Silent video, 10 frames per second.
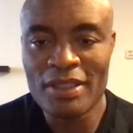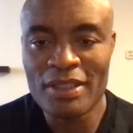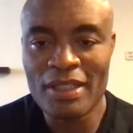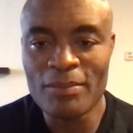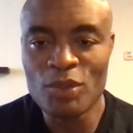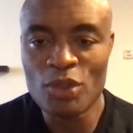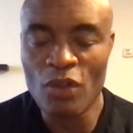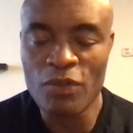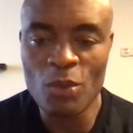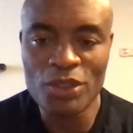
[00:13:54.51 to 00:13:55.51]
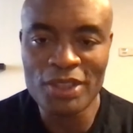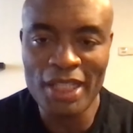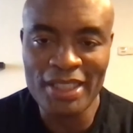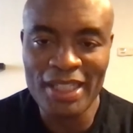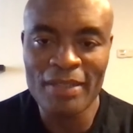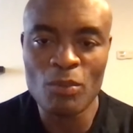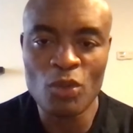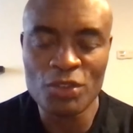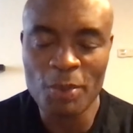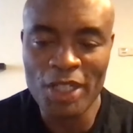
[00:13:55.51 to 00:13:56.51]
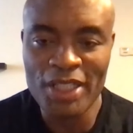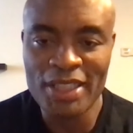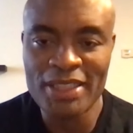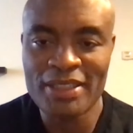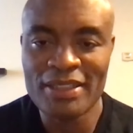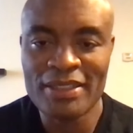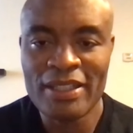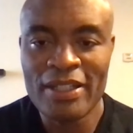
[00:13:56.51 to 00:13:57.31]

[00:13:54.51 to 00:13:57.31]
absorb more technique, more experience,